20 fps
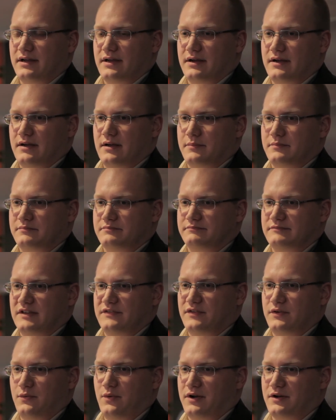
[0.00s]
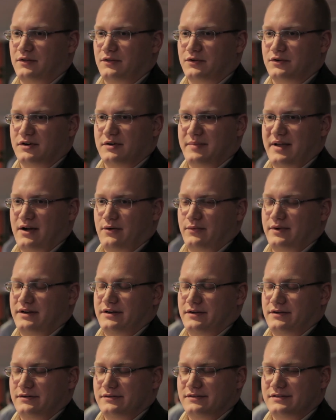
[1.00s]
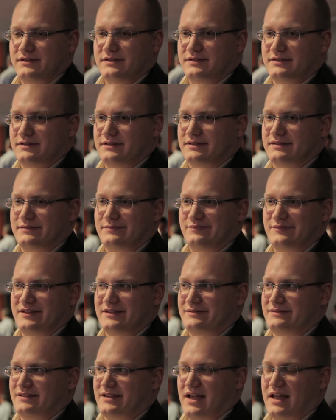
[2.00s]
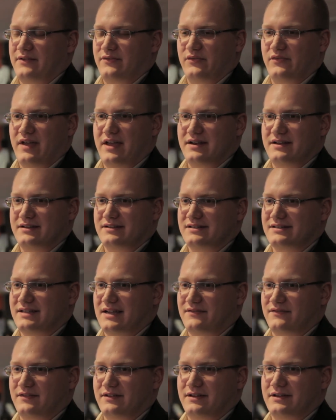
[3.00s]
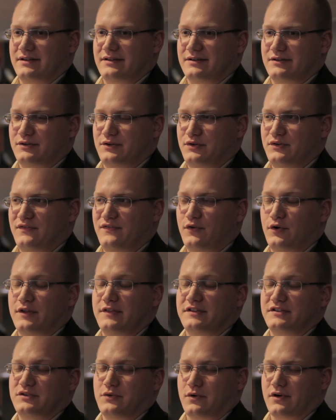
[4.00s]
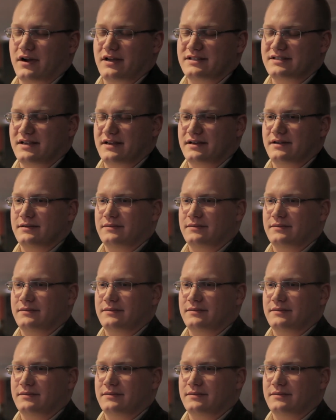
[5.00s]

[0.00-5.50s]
Um, if you want to learn about Windows, this kind of event is definitely a good foot in the door, I'd say.